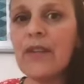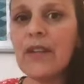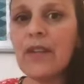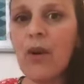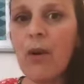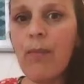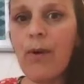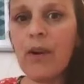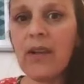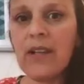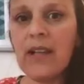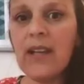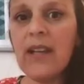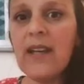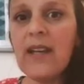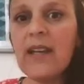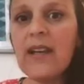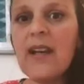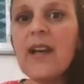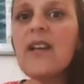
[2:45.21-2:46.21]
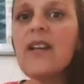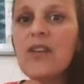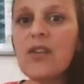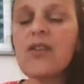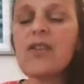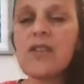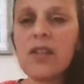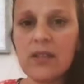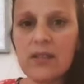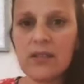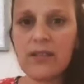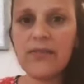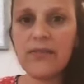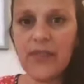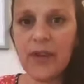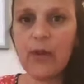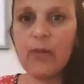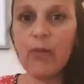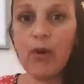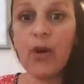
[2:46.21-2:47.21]
in your body, you start to
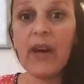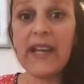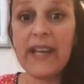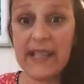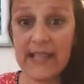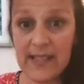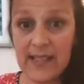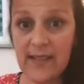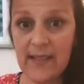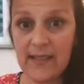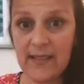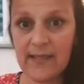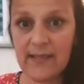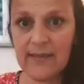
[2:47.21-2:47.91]
feel more heat